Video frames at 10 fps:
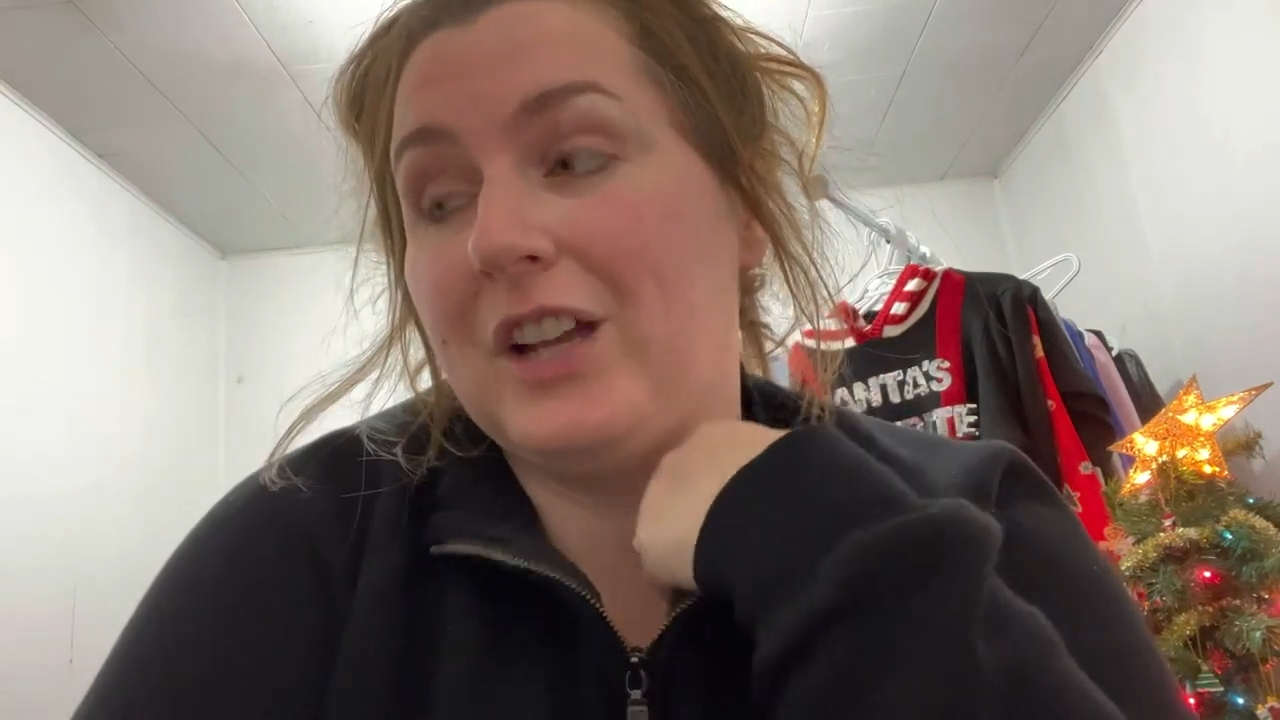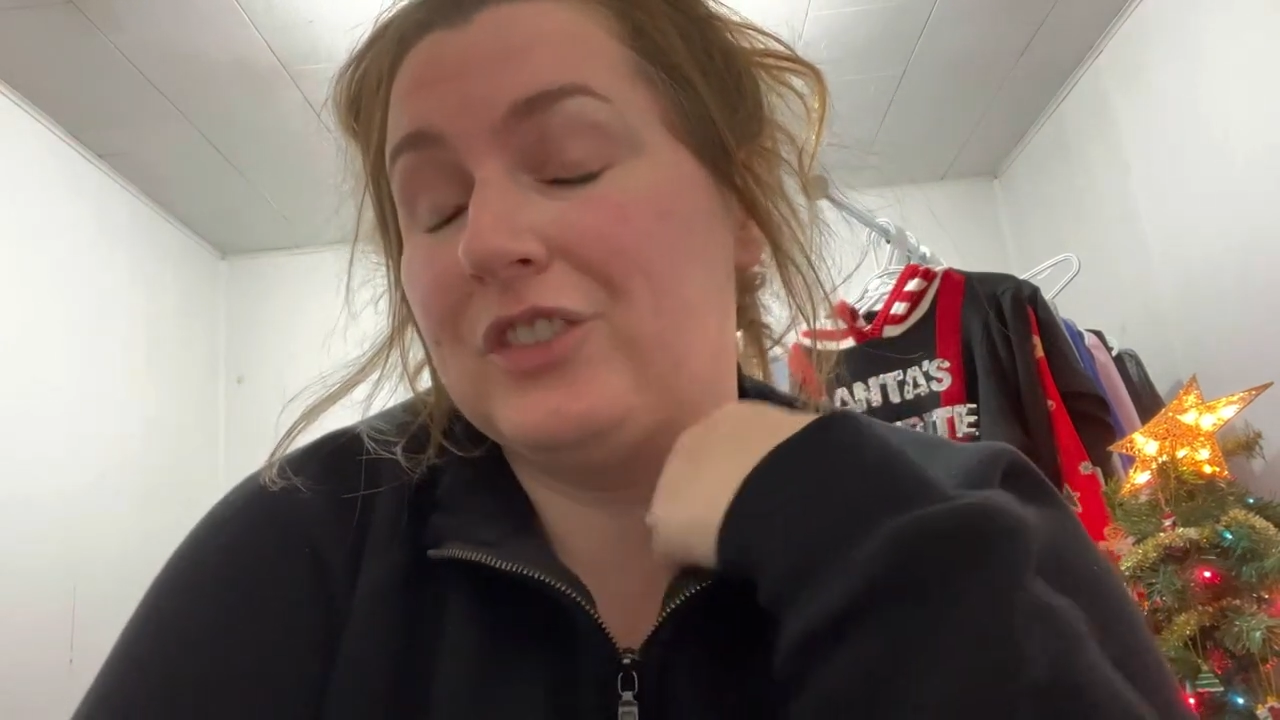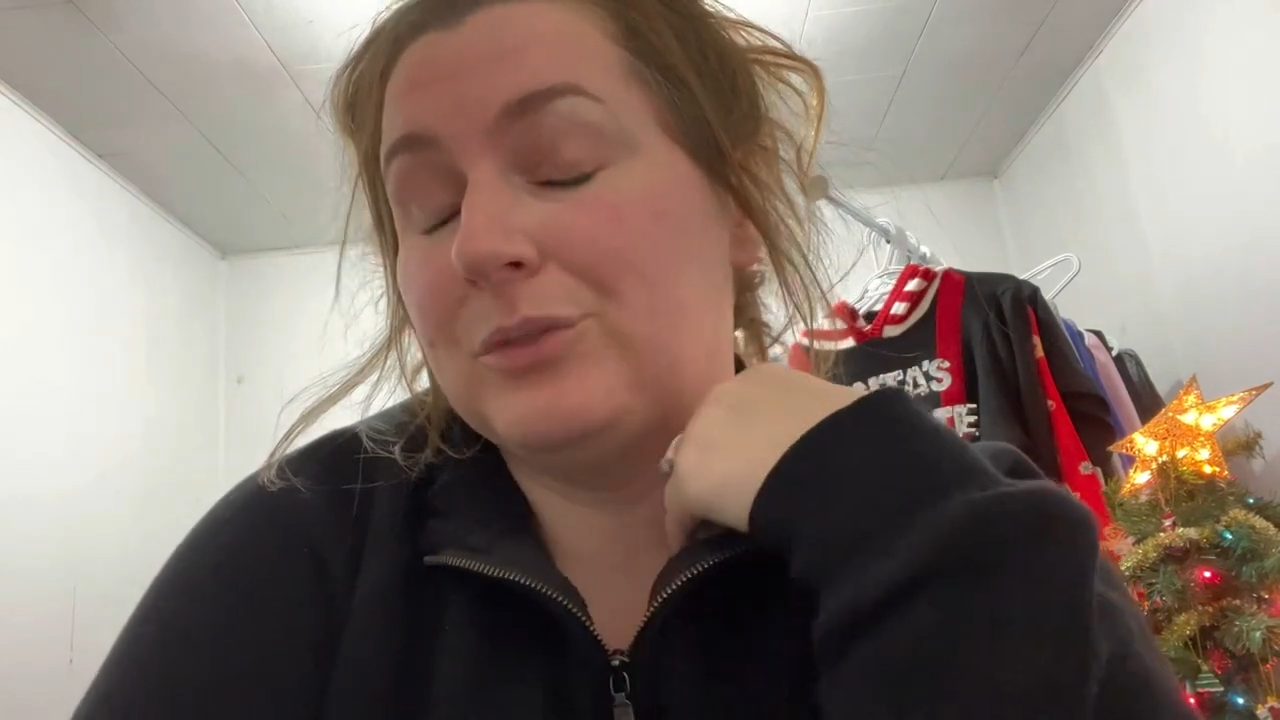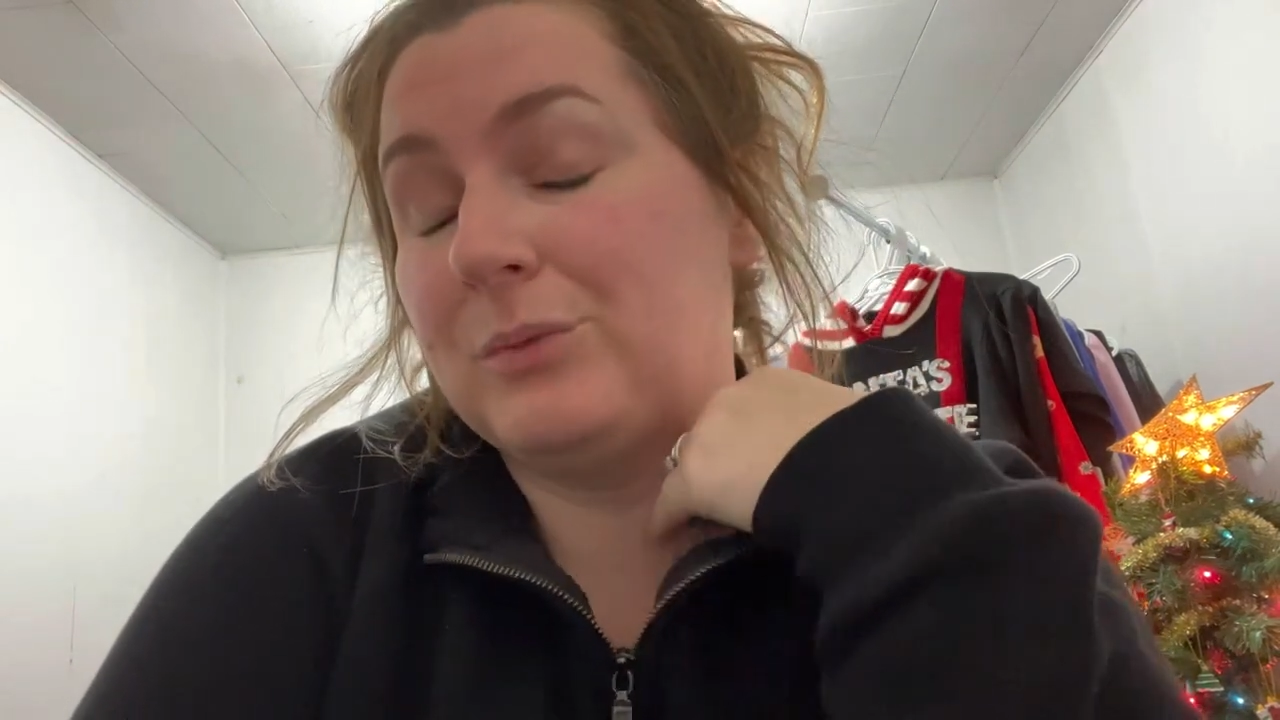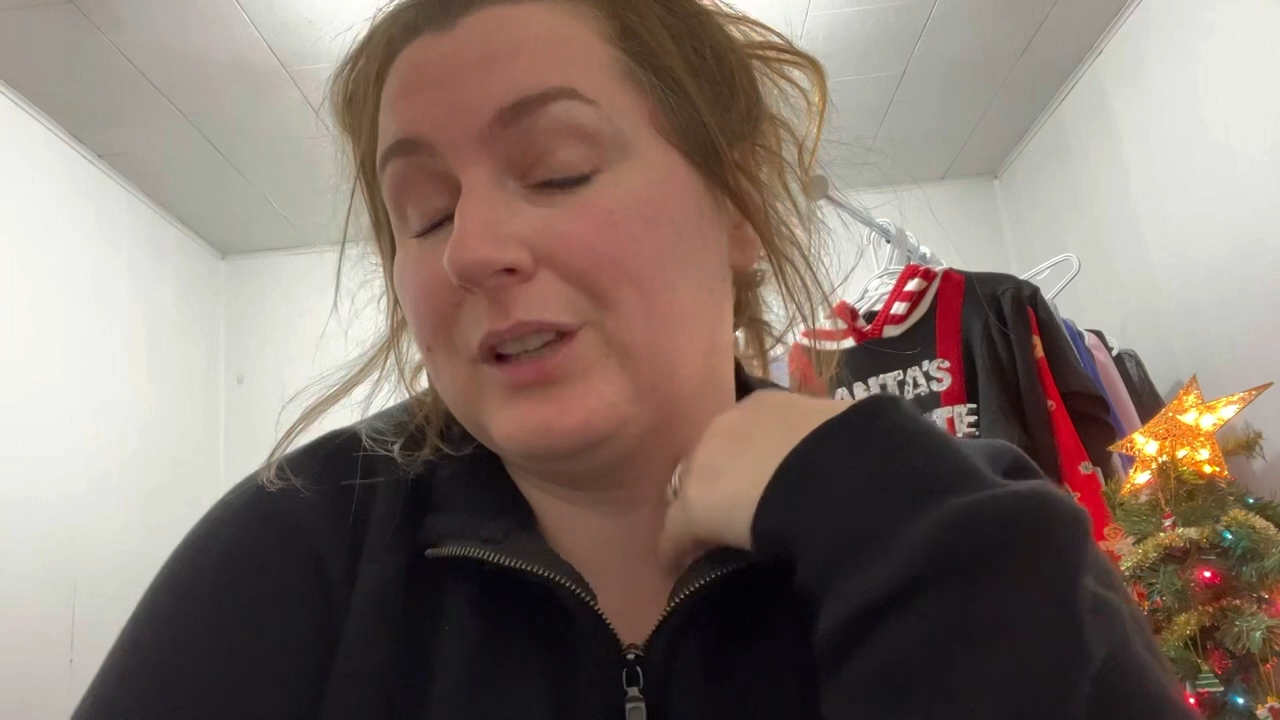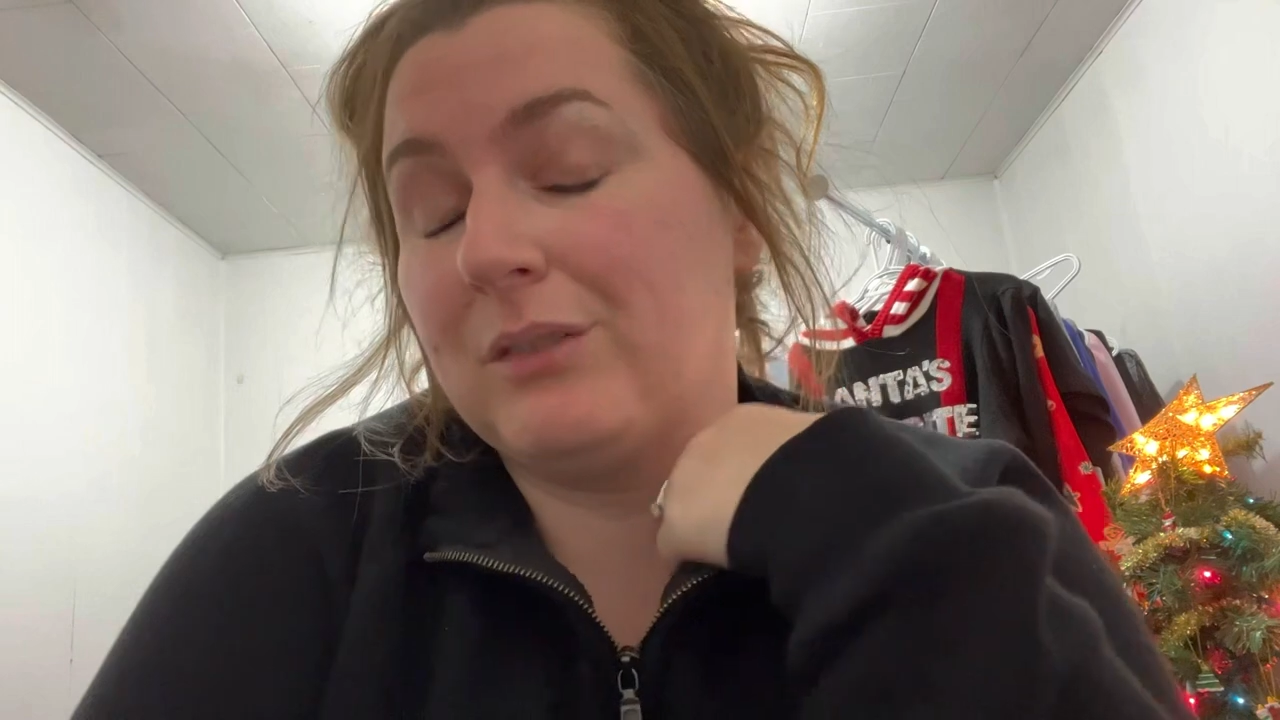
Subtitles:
just really,